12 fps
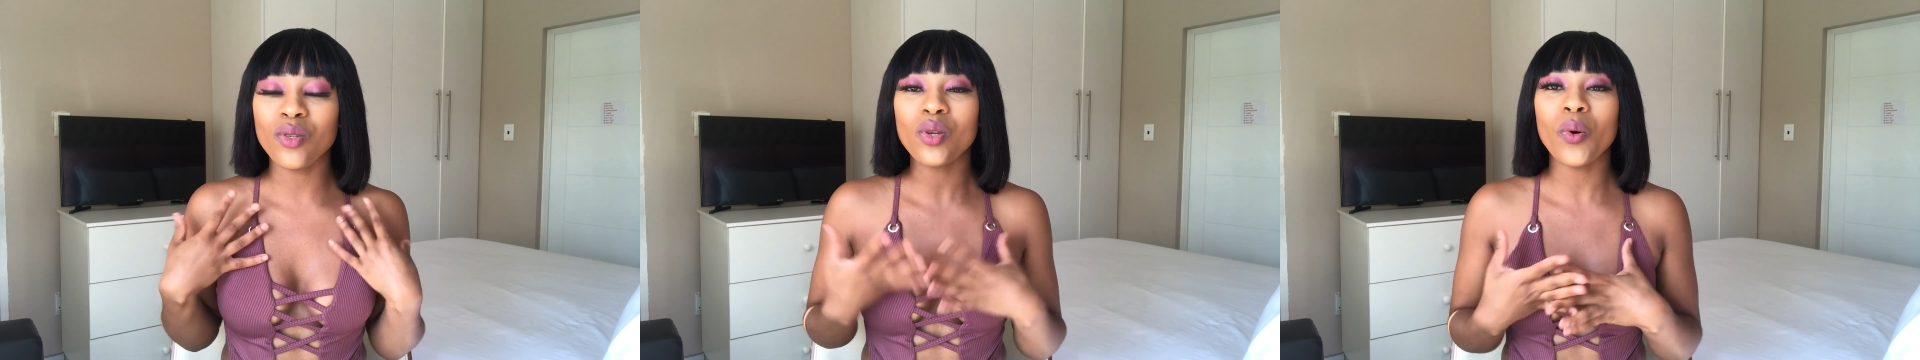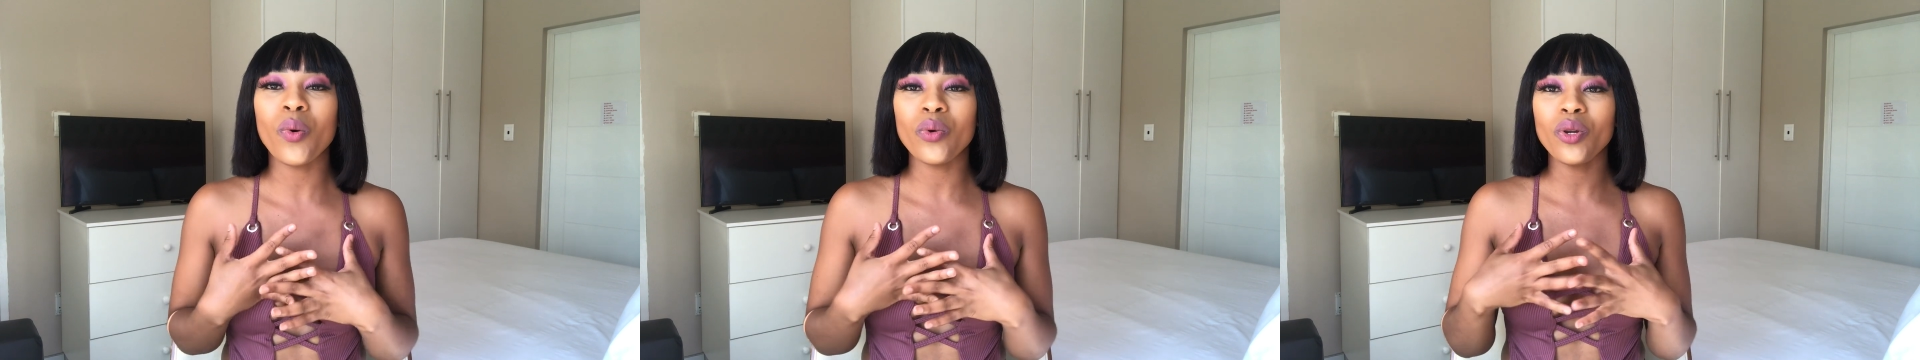
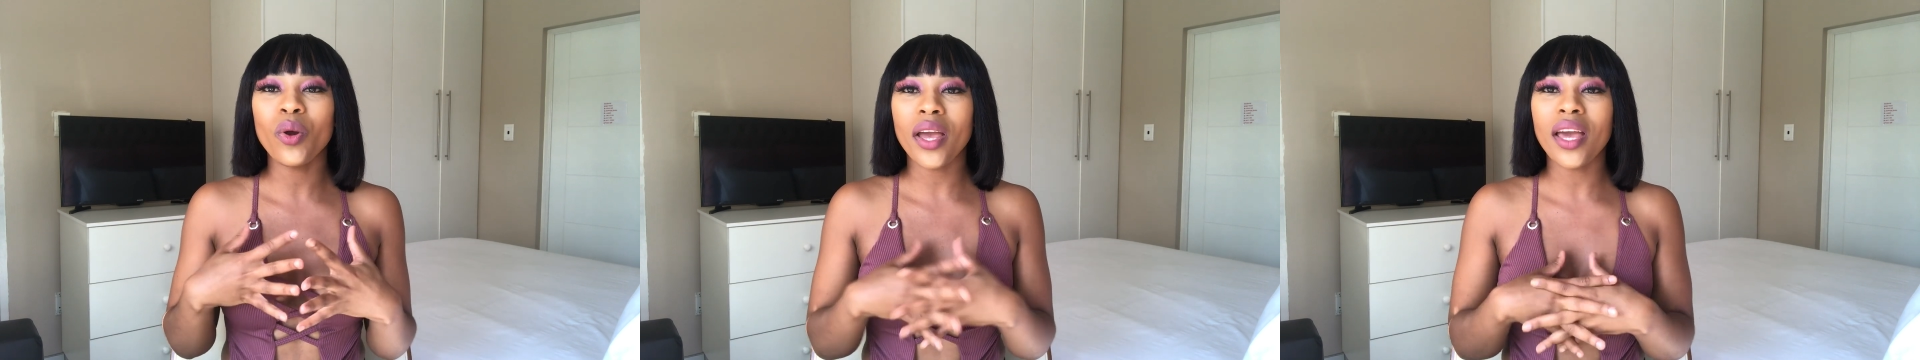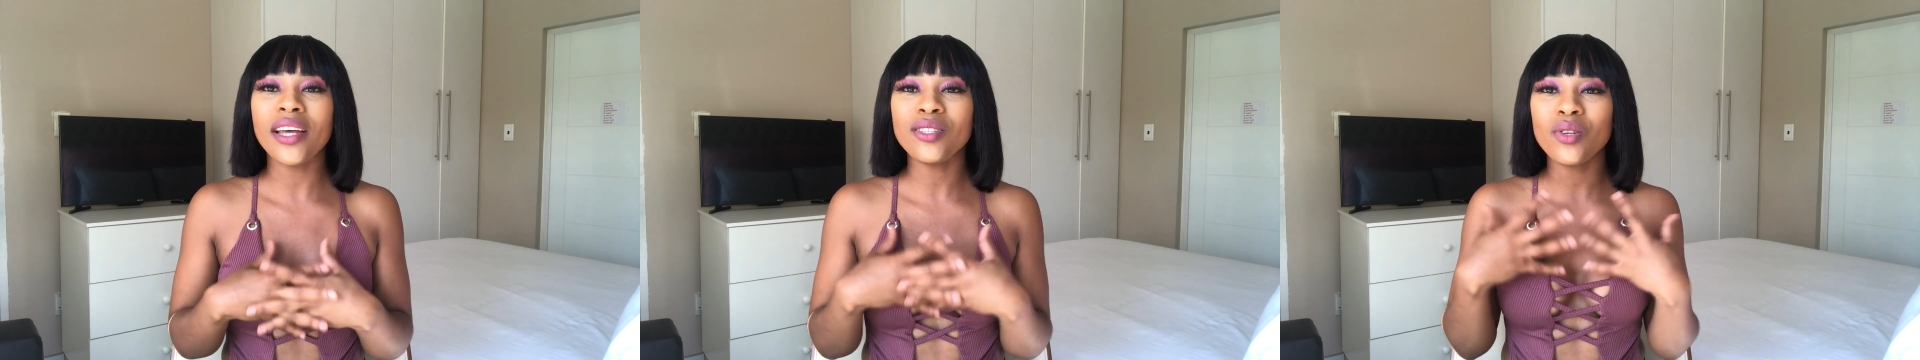So you know, I
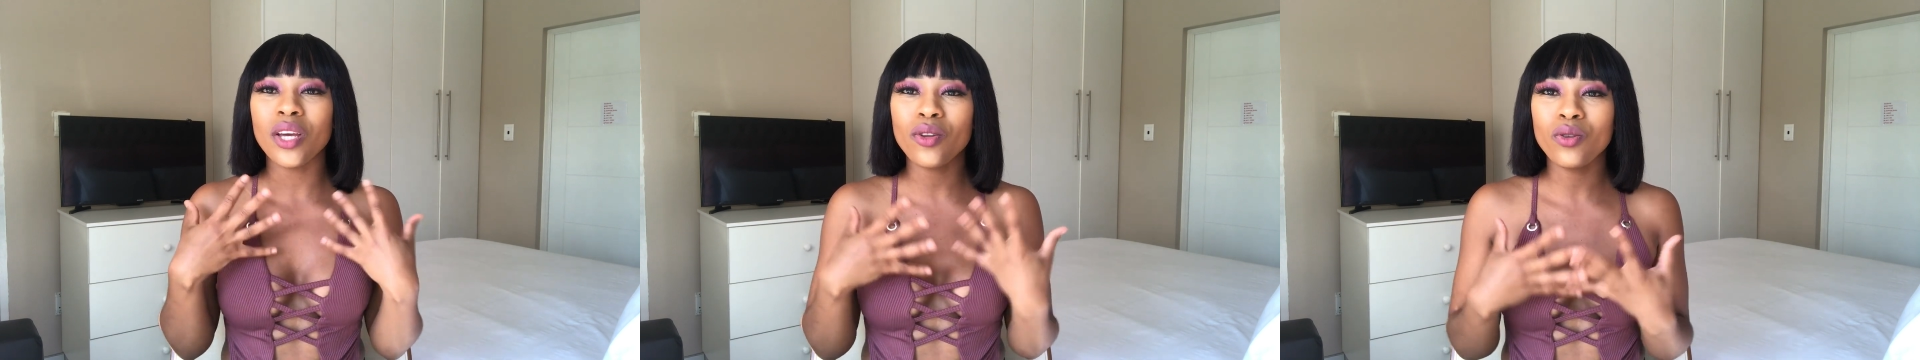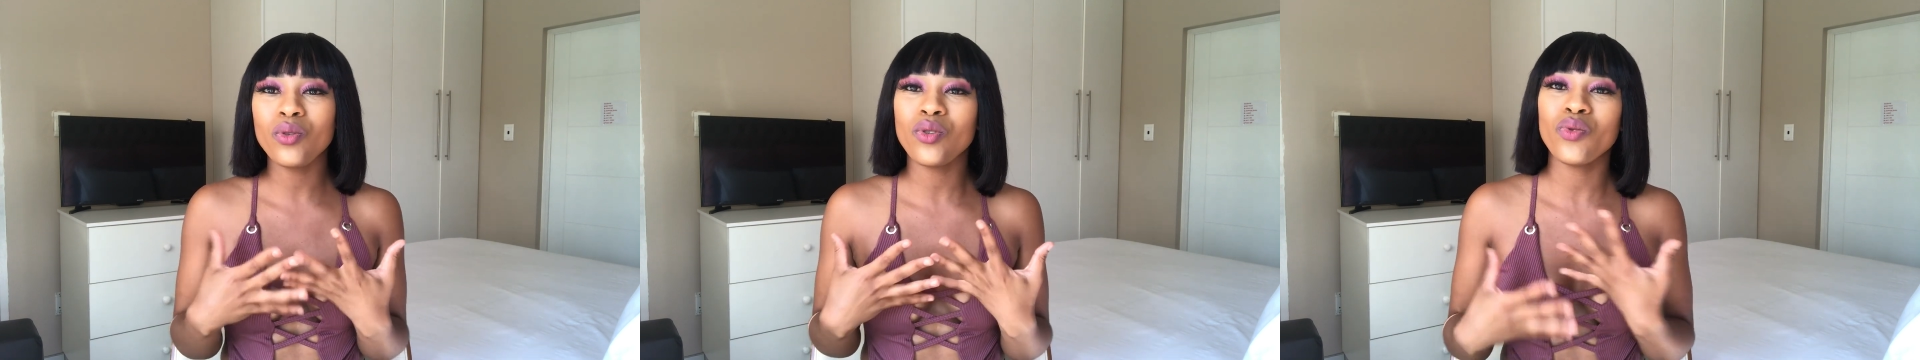had to
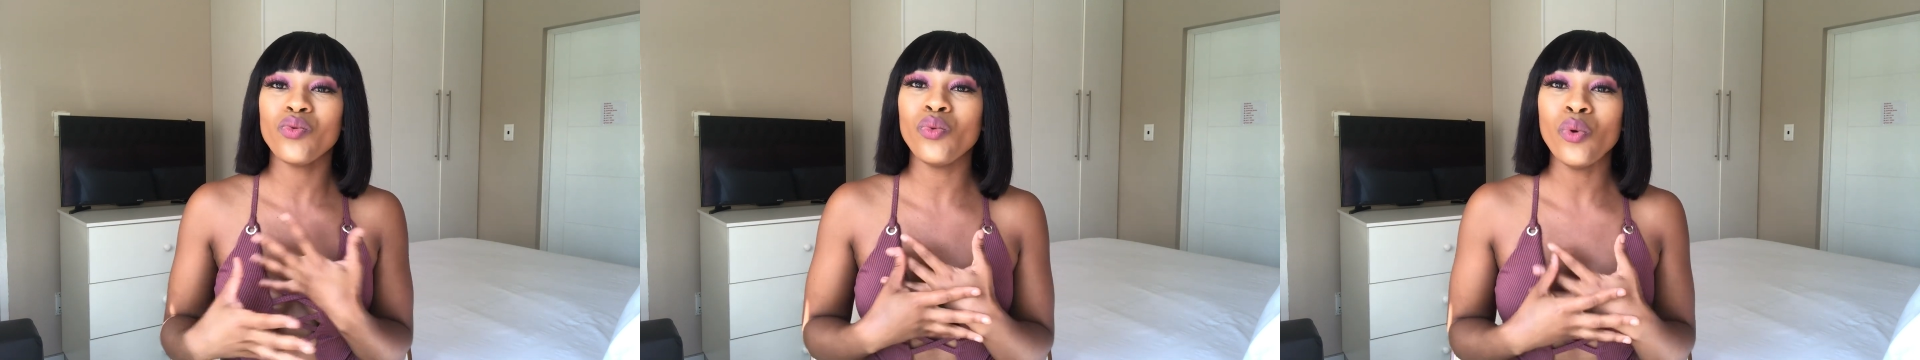get used to